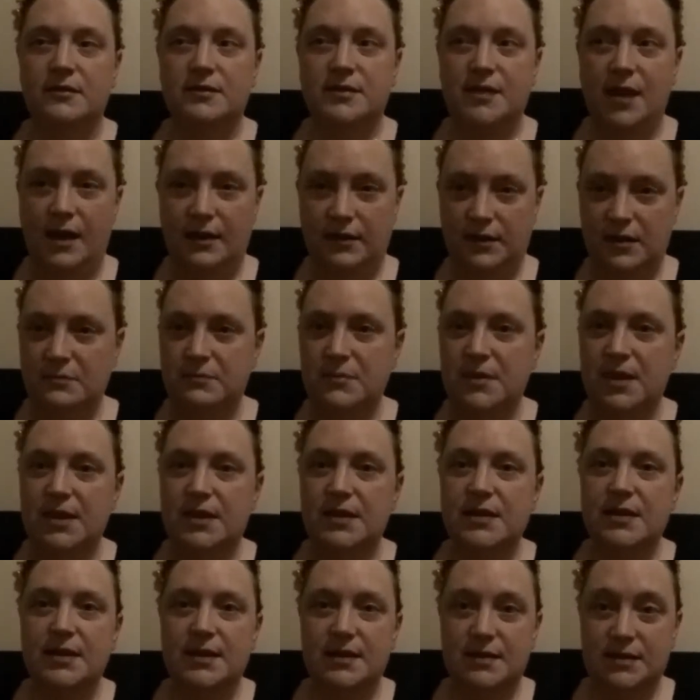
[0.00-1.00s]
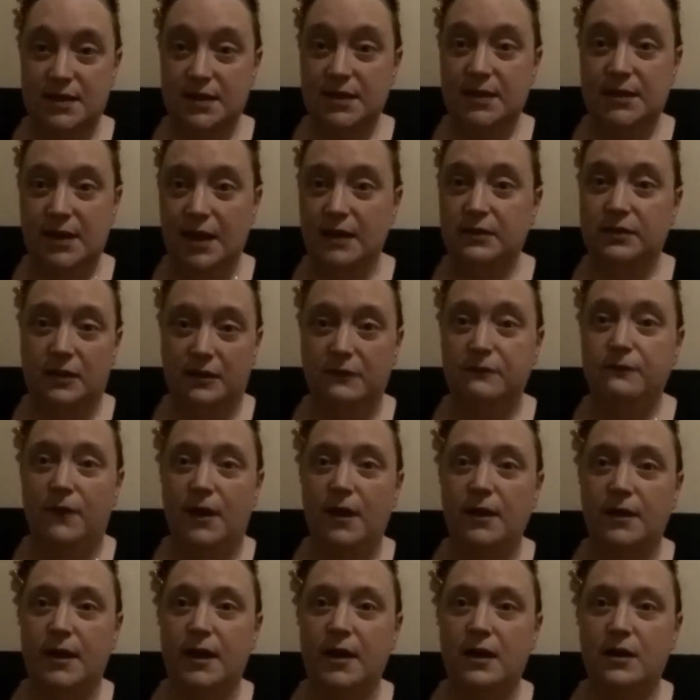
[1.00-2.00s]
telling me to get the
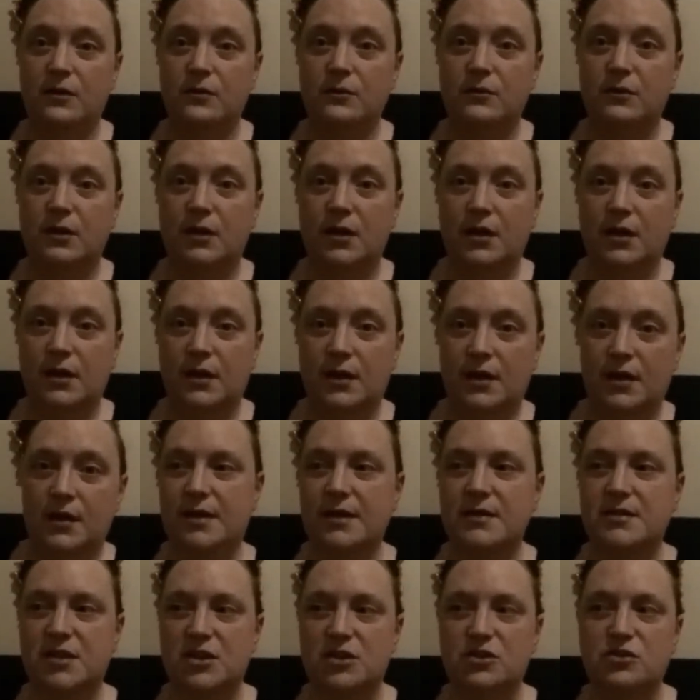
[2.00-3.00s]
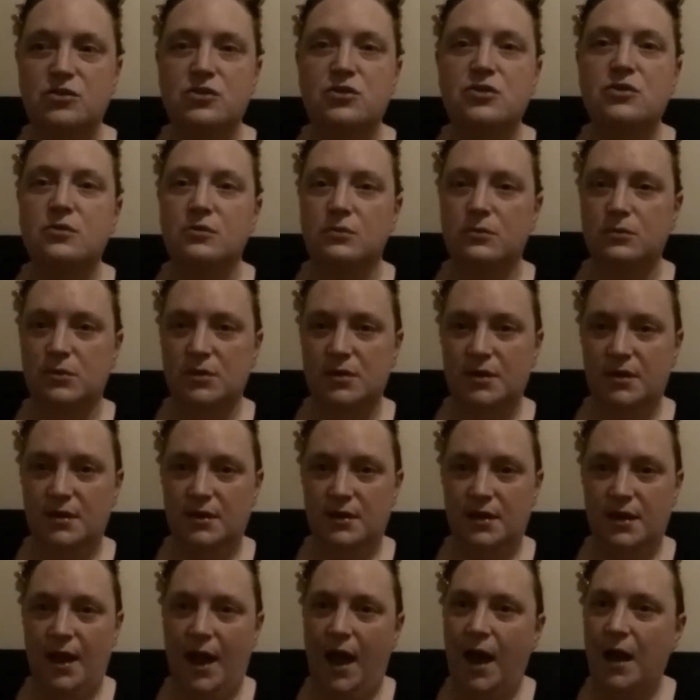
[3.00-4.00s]
fuck out, because he knew
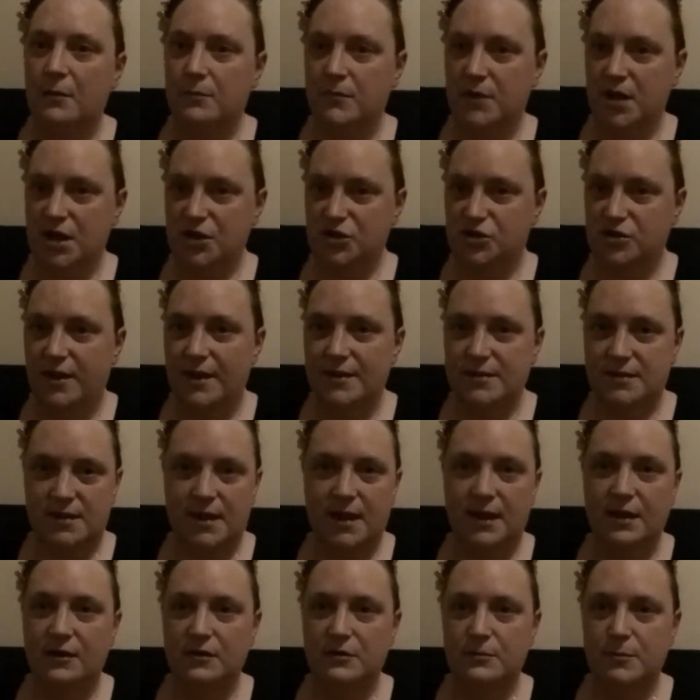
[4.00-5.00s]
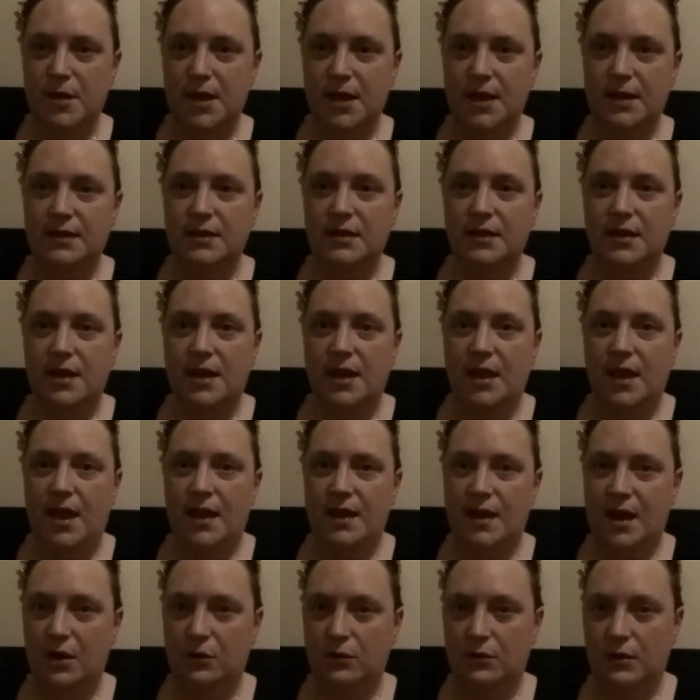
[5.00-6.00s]
how much that scared me
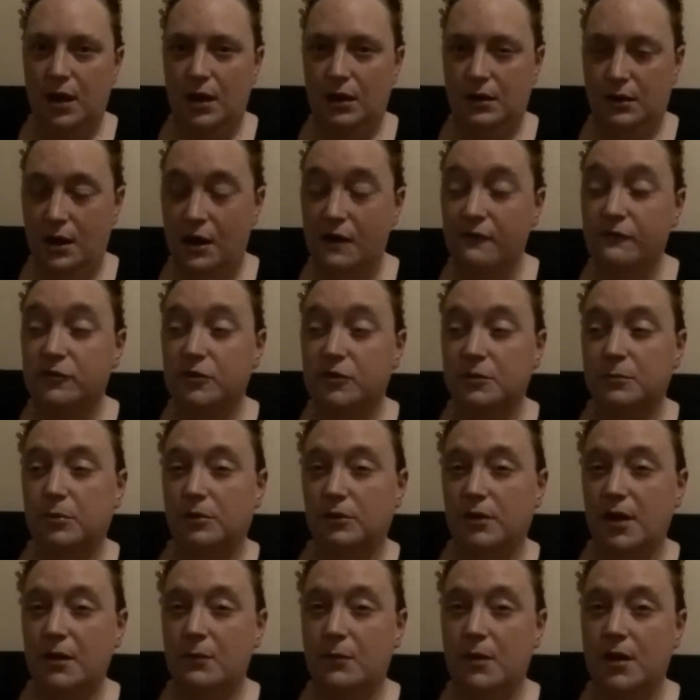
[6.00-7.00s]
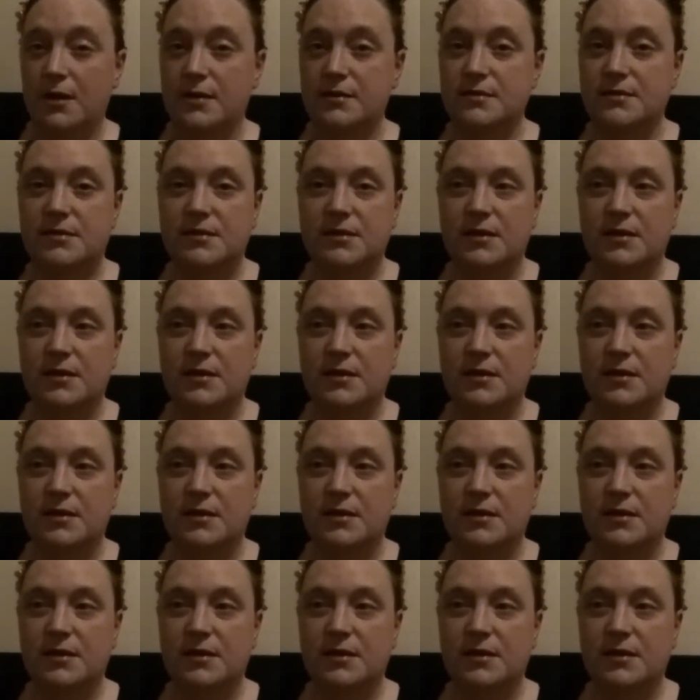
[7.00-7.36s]
and how uncomfortable I was.